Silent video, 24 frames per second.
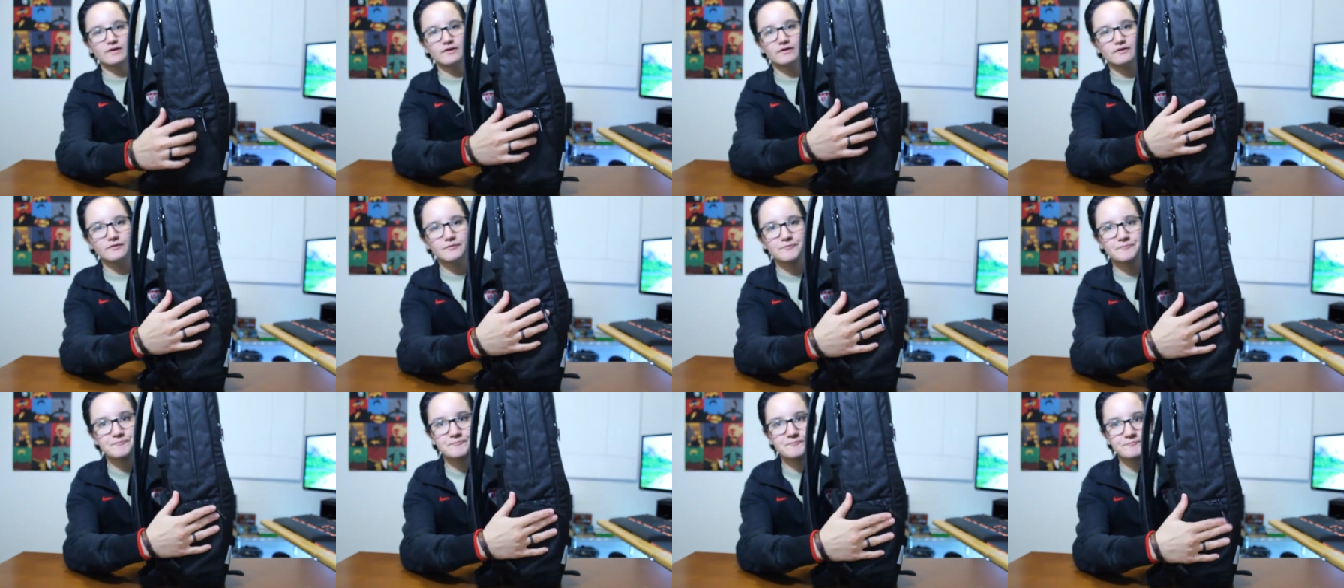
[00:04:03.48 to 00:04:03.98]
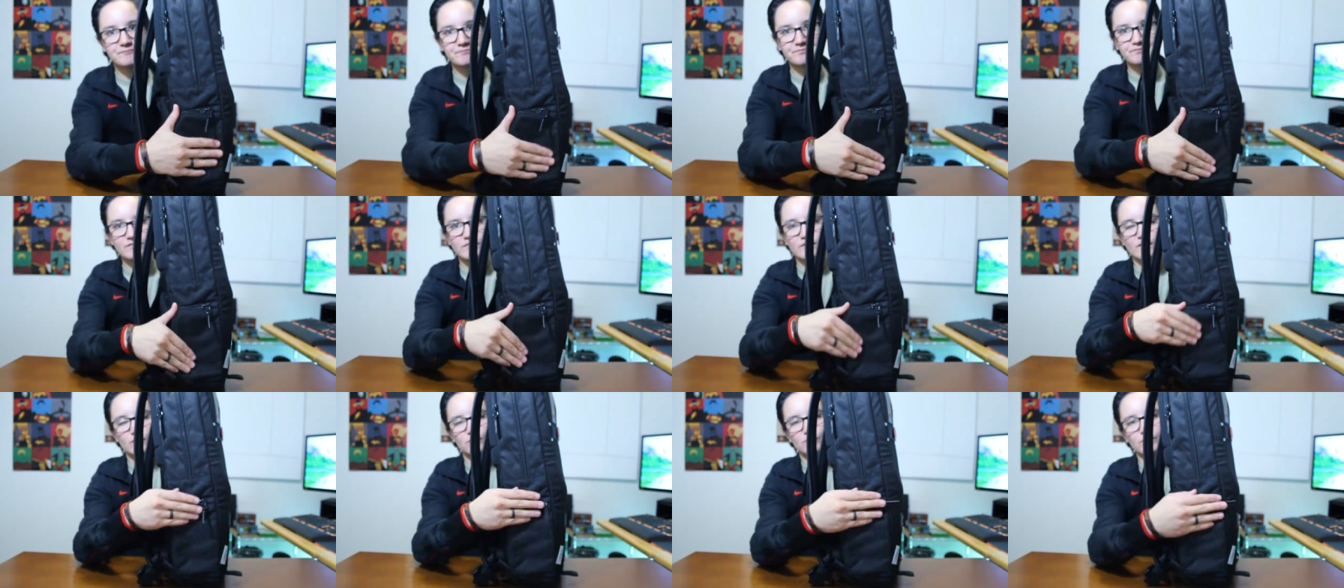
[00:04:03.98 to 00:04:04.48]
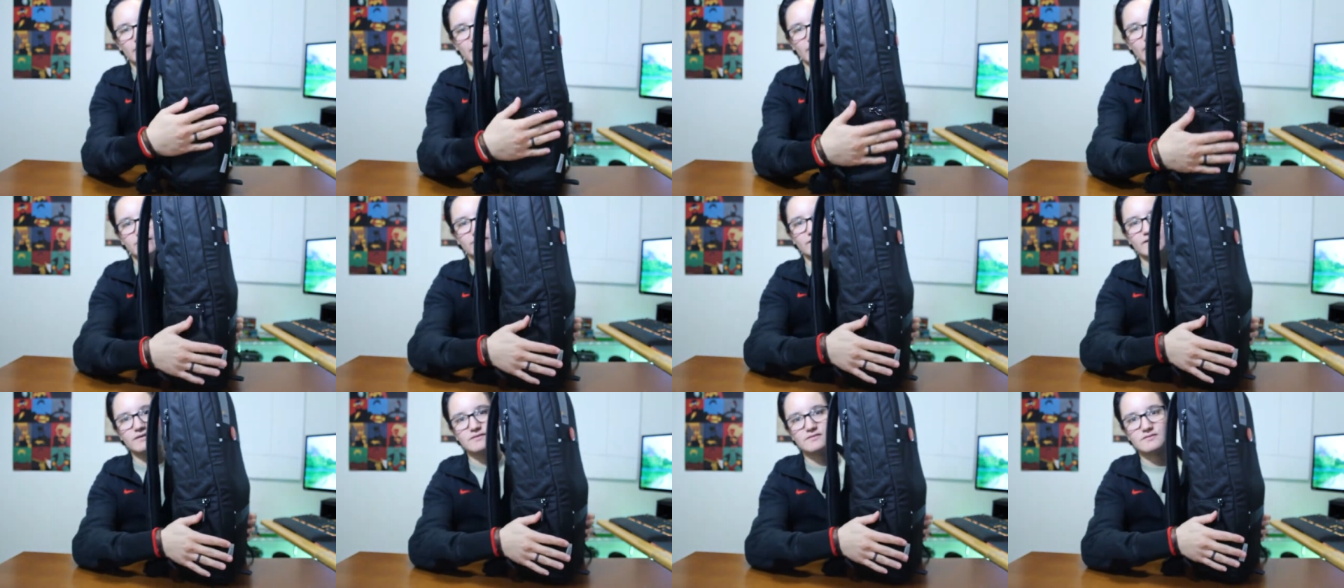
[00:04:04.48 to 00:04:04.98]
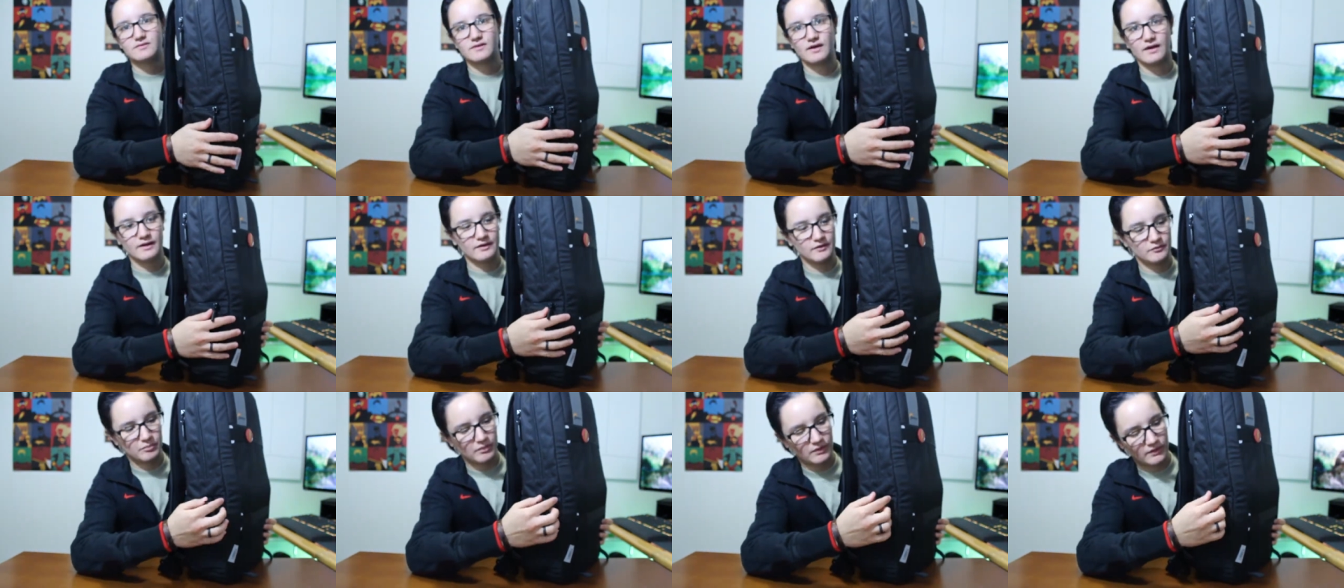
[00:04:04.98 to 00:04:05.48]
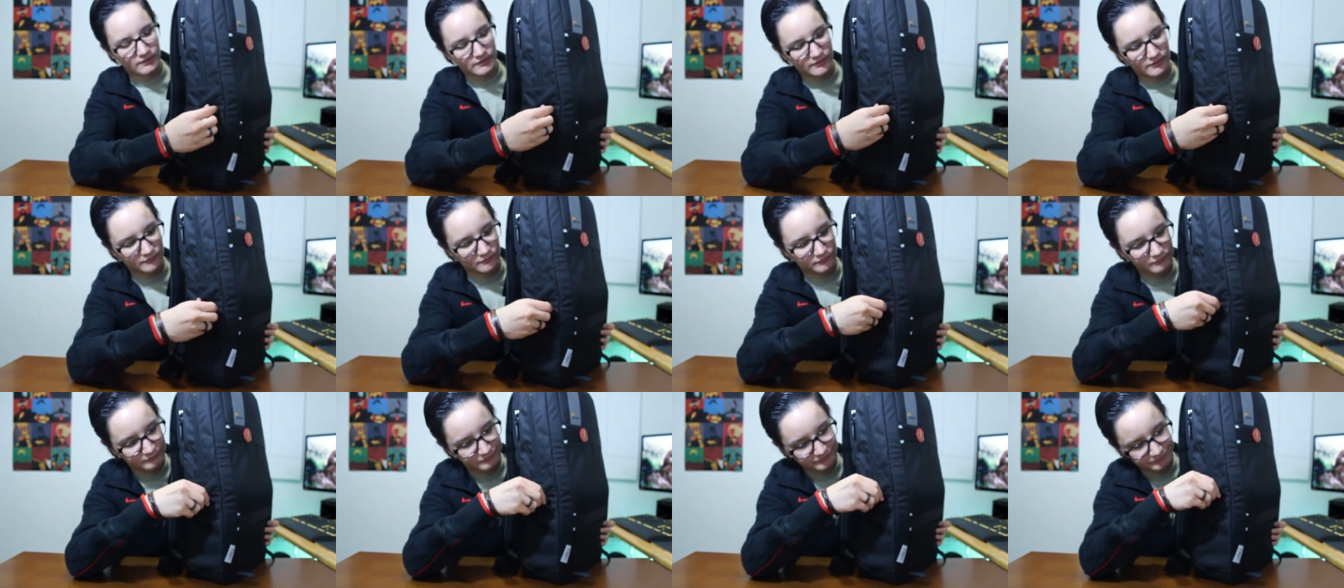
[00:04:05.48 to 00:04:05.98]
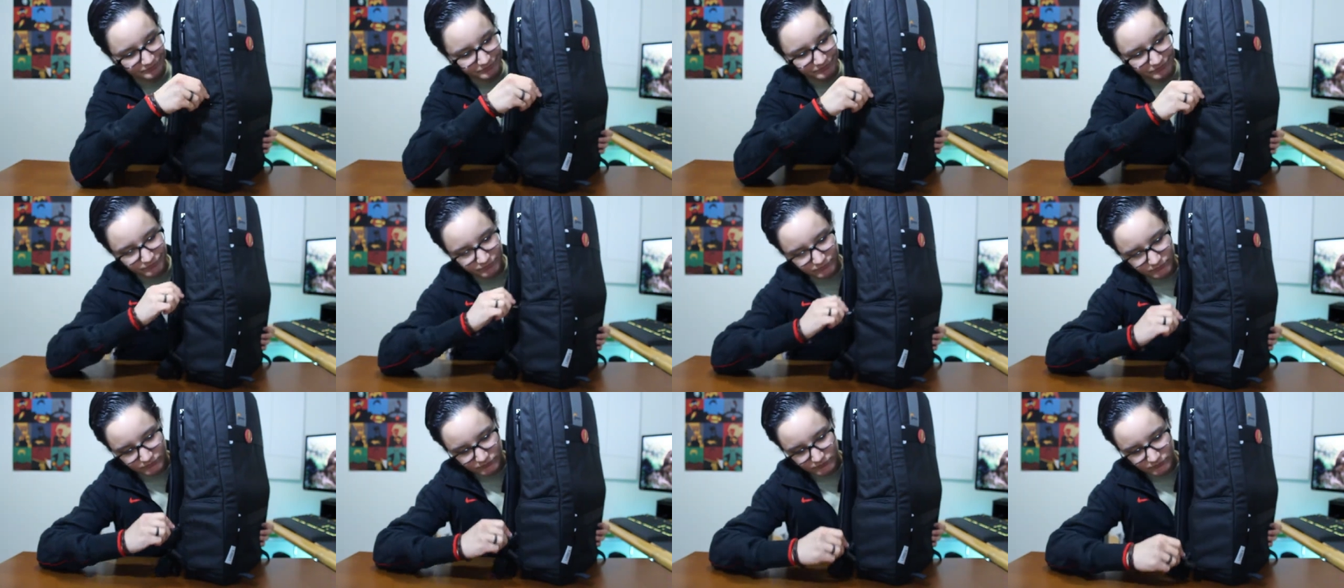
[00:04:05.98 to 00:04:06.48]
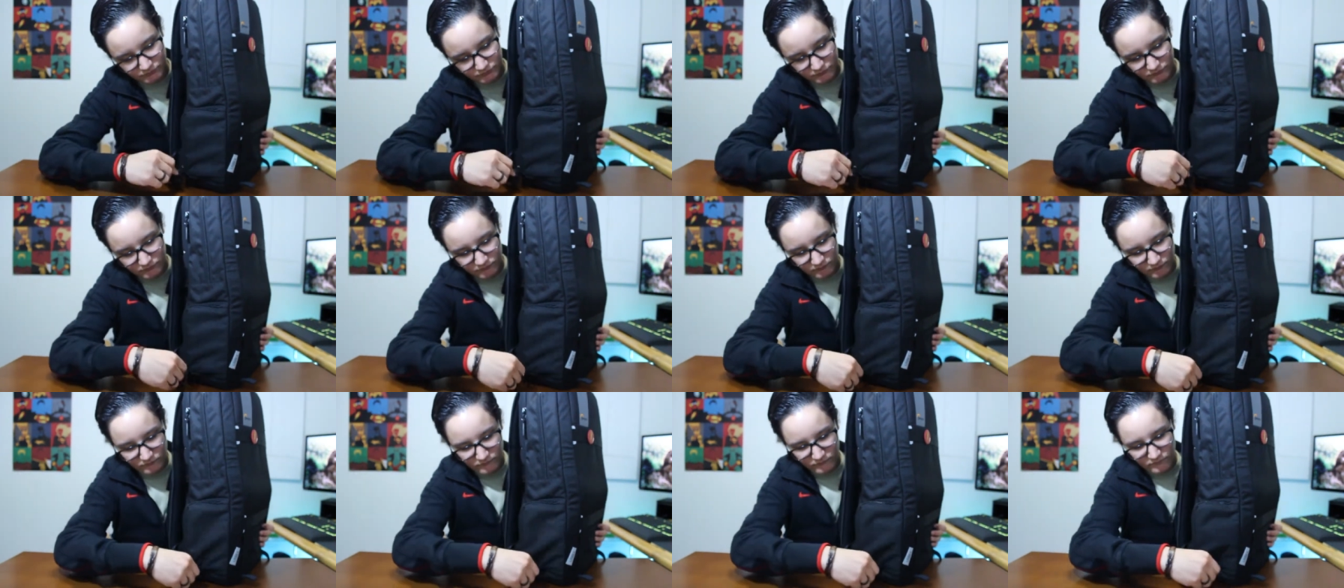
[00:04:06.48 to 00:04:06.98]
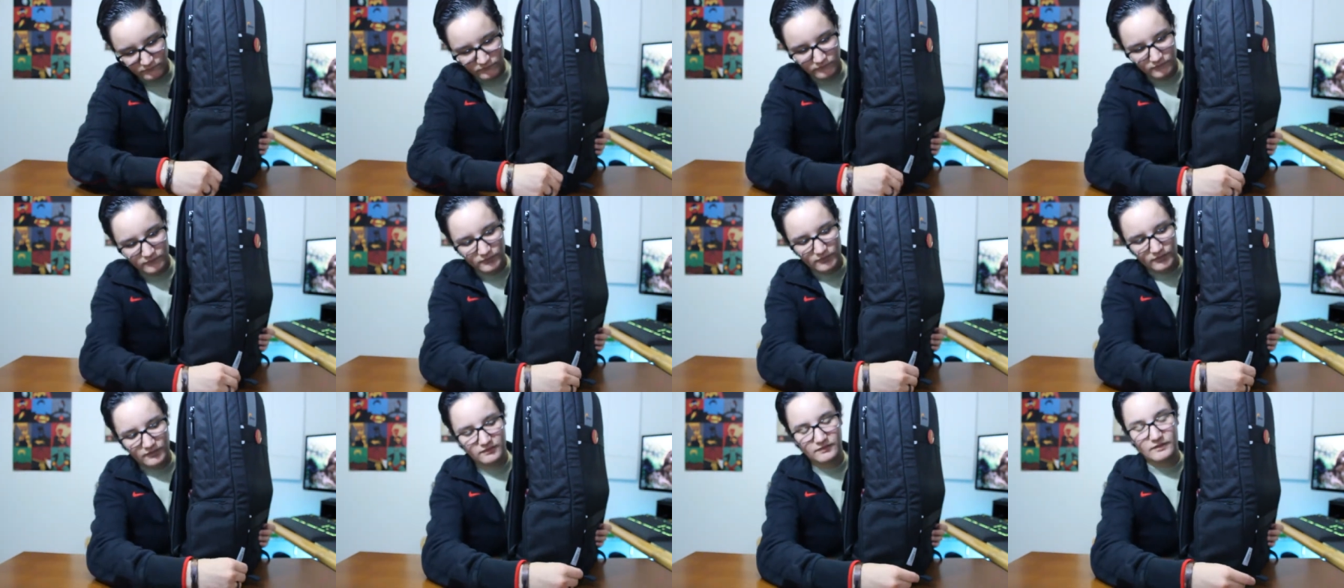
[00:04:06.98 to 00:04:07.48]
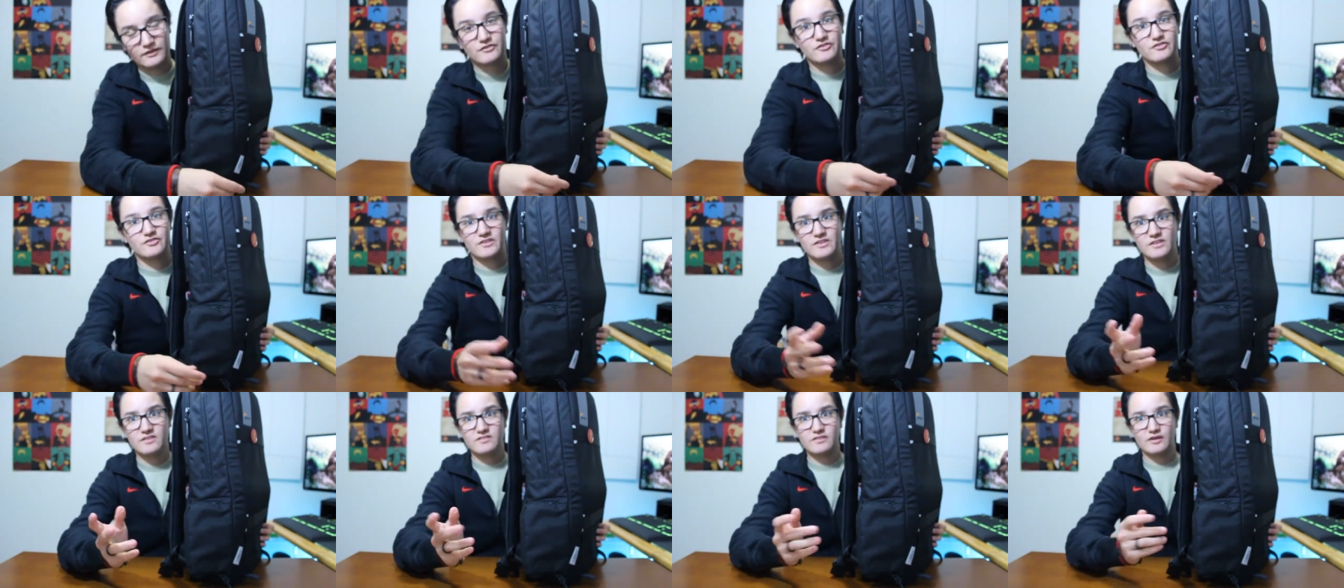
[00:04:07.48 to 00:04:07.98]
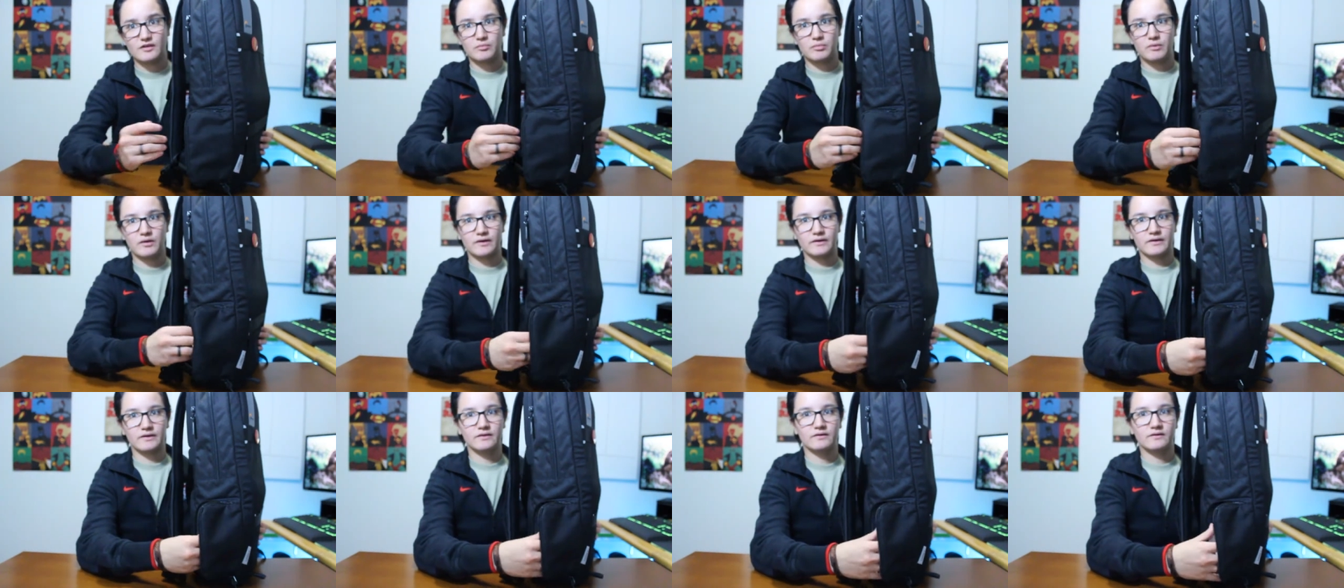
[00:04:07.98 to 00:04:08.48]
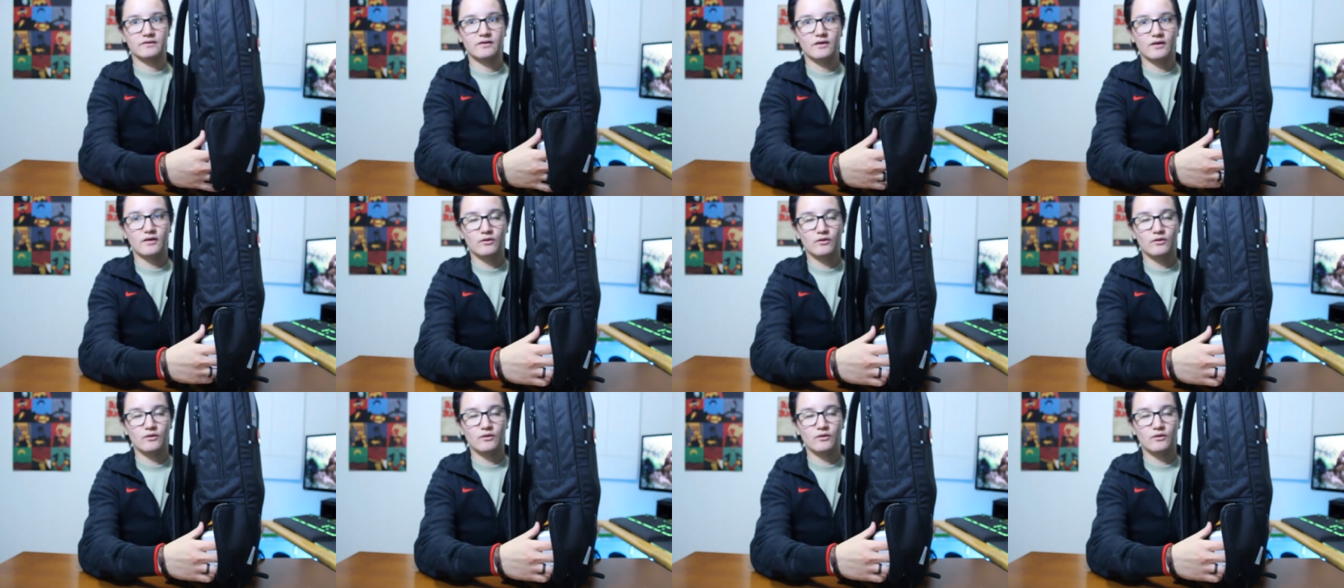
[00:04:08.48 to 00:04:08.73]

here, we have a side pocket. It's not just any side pocket.